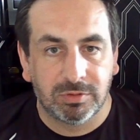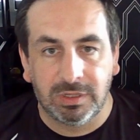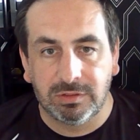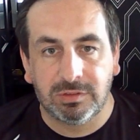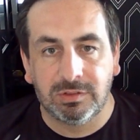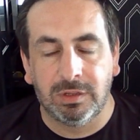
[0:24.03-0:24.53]

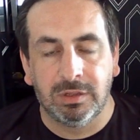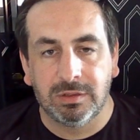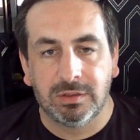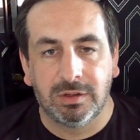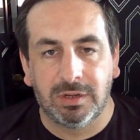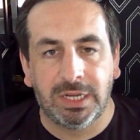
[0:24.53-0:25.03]

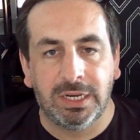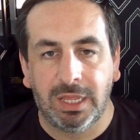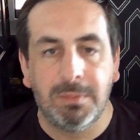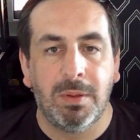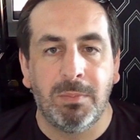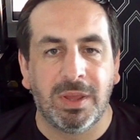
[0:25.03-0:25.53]

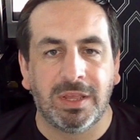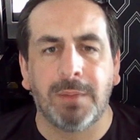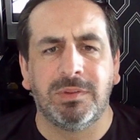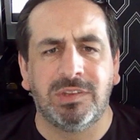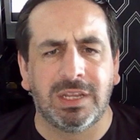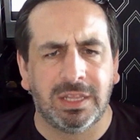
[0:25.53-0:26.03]
It may get
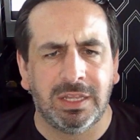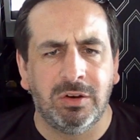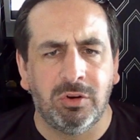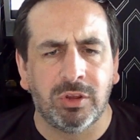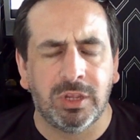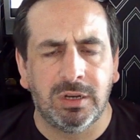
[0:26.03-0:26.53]
particularly
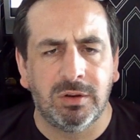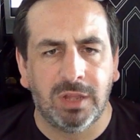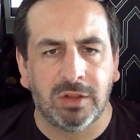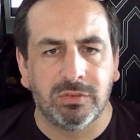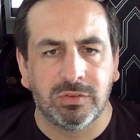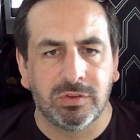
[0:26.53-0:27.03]
annoying
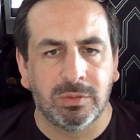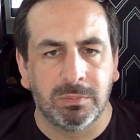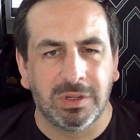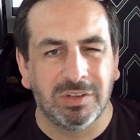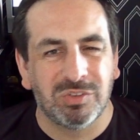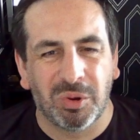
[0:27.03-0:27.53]
on some
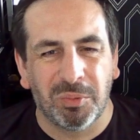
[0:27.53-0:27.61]
bits,